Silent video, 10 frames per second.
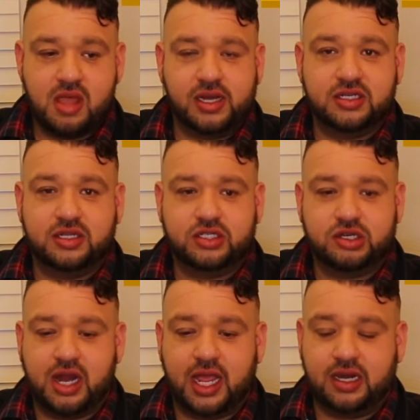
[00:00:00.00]
There's the
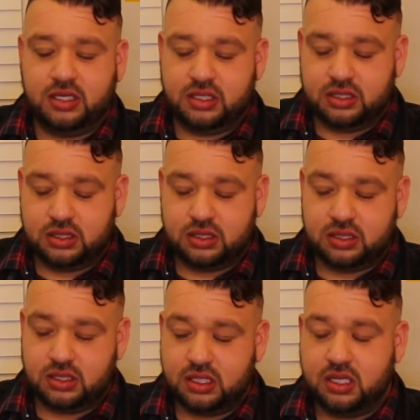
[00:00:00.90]
train.
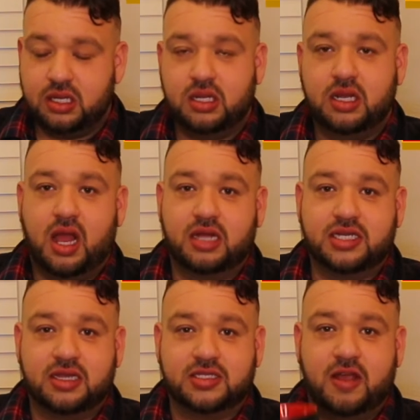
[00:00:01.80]
I'll
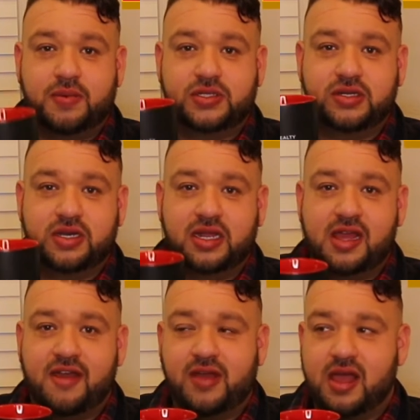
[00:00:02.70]
take this opportunity
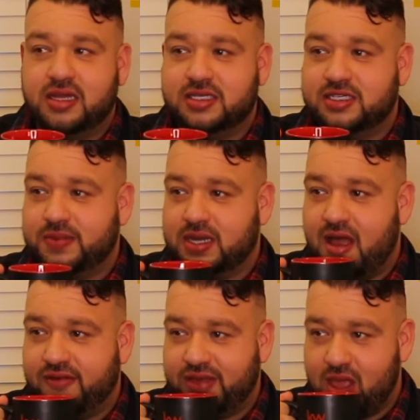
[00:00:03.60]
to have a sip of
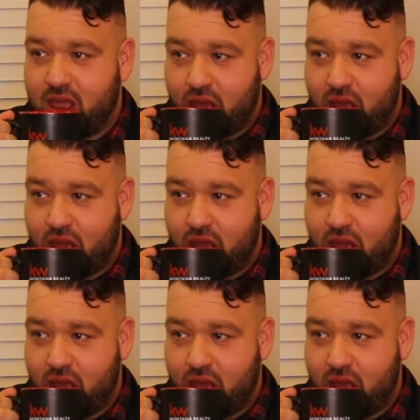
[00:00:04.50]
coffee.